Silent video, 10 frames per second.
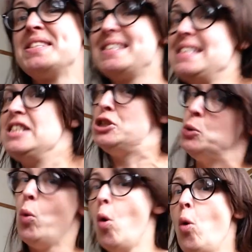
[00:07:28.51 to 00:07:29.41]
see
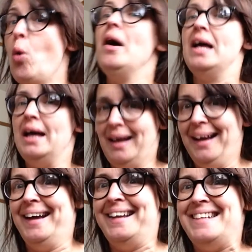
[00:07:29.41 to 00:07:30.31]
you all
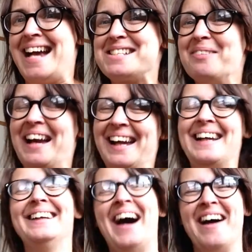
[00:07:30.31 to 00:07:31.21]
next
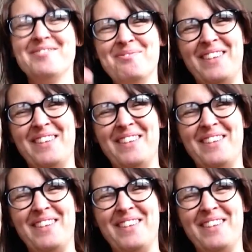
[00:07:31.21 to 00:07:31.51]
week.